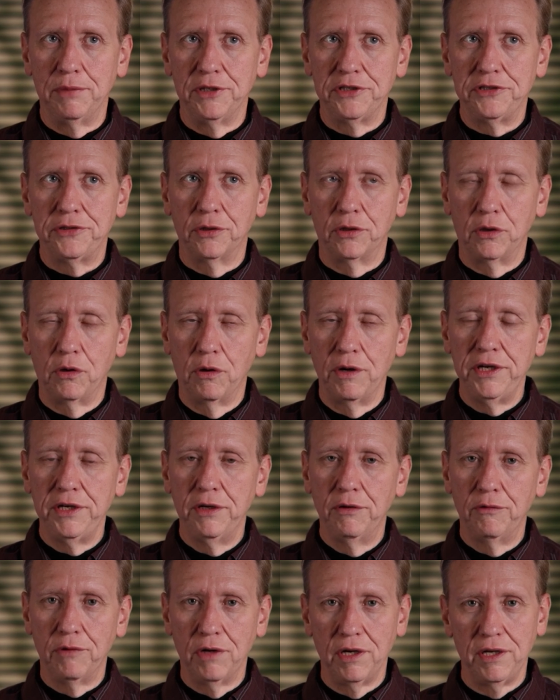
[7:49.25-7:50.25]
but you're going
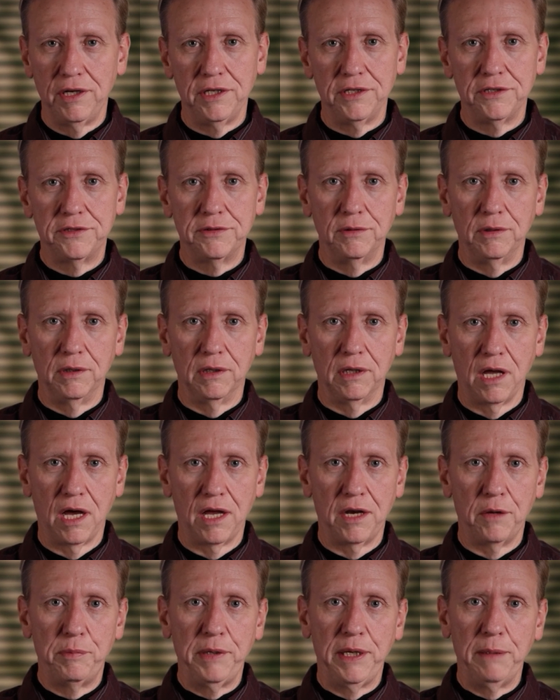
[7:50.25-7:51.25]
to run into a
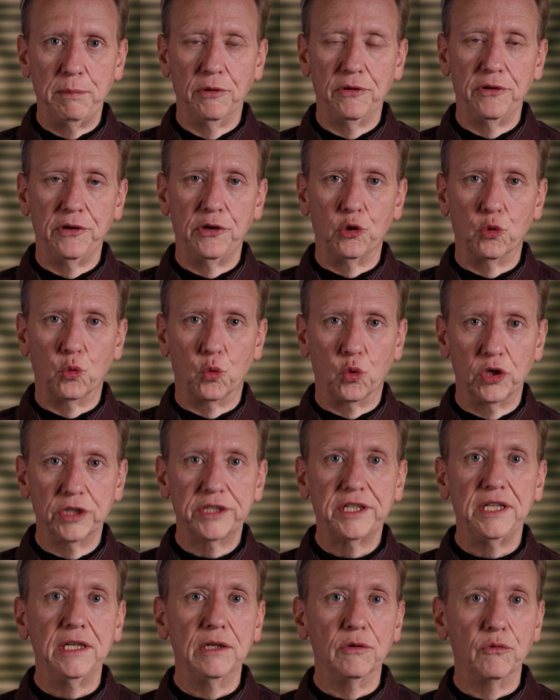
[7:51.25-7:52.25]
lot of people that are
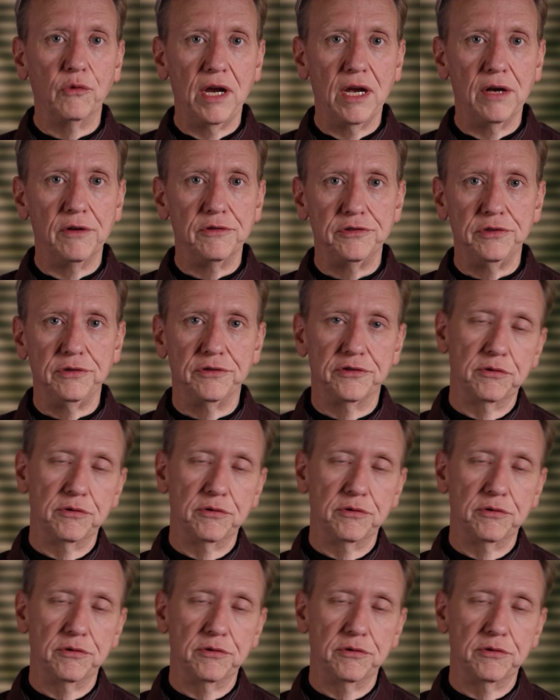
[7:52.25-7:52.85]
working around you.